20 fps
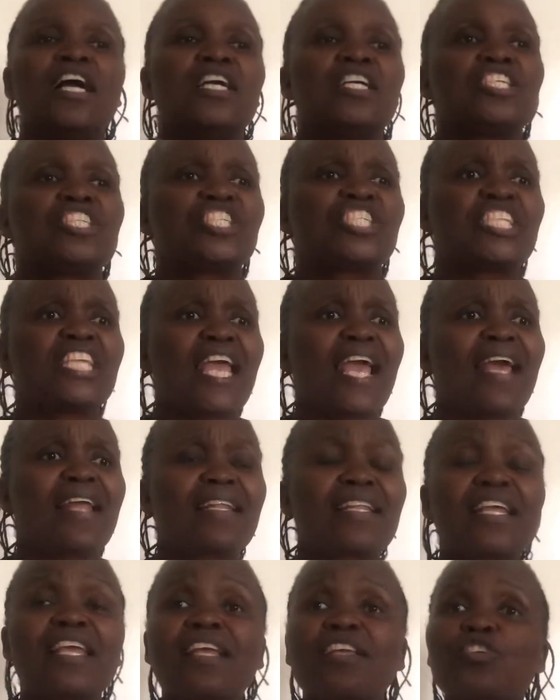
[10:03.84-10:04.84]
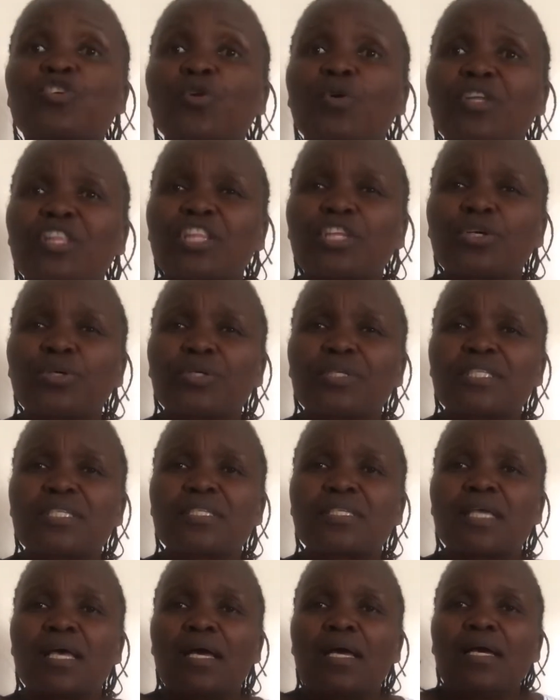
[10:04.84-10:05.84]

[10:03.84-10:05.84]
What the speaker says: sharing your thoughts,